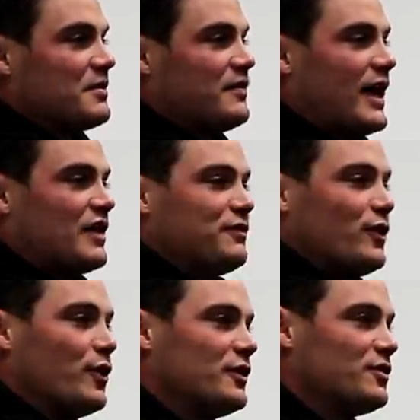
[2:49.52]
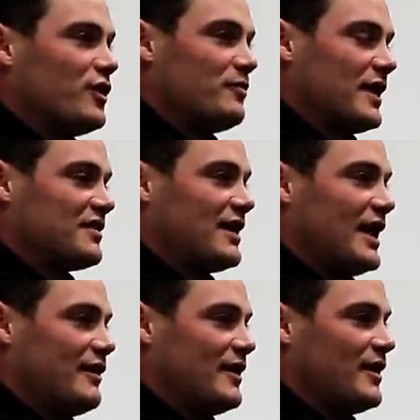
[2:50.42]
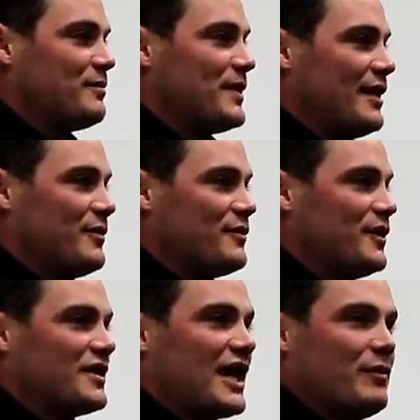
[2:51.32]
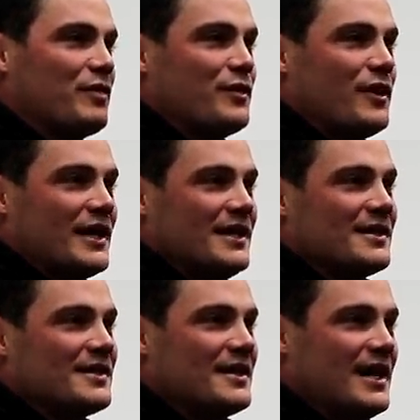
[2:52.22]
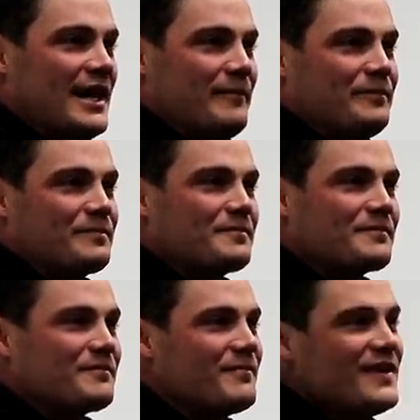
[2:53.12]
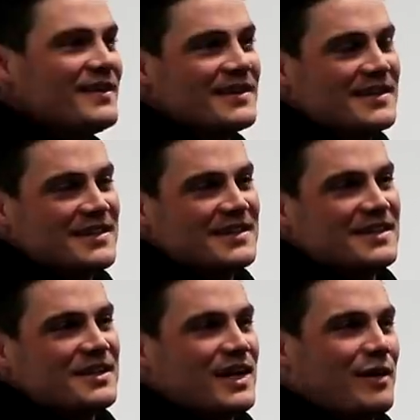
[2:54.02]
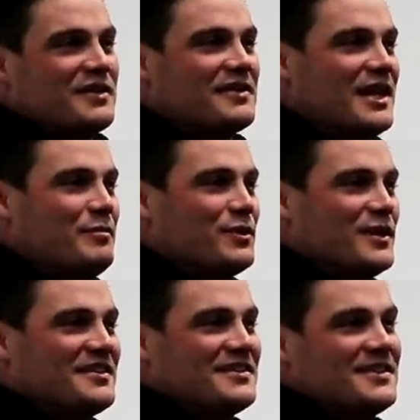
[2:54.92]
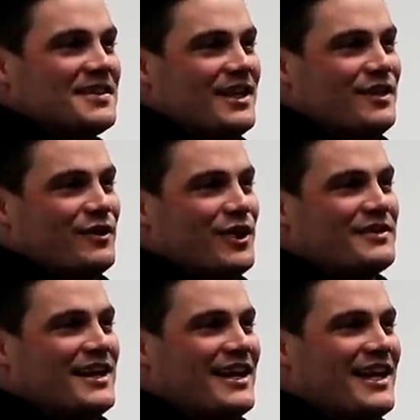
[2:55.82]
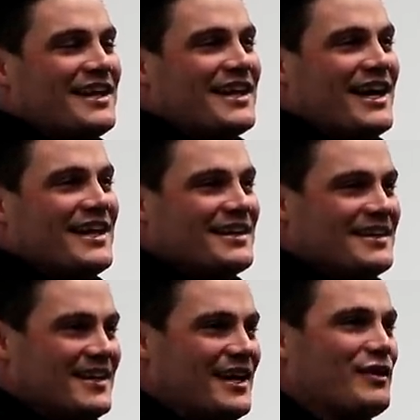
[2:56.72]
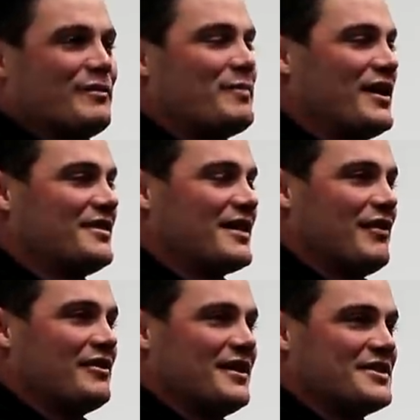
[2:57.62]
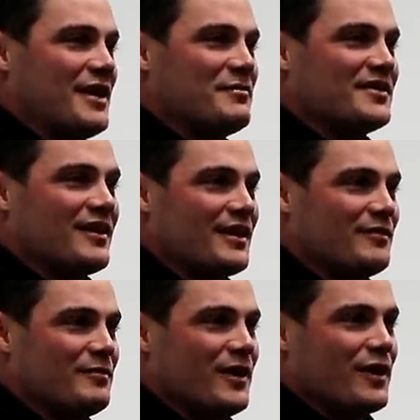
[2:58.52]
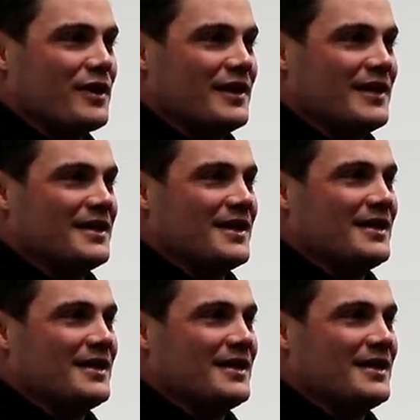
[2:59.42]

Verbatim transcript: fast forward 12 months later, and I played my first game with Righty. Um, a couple of scared boys in the rooms down there that day. You know, when parents gave us our jumpers, I think we were both nearly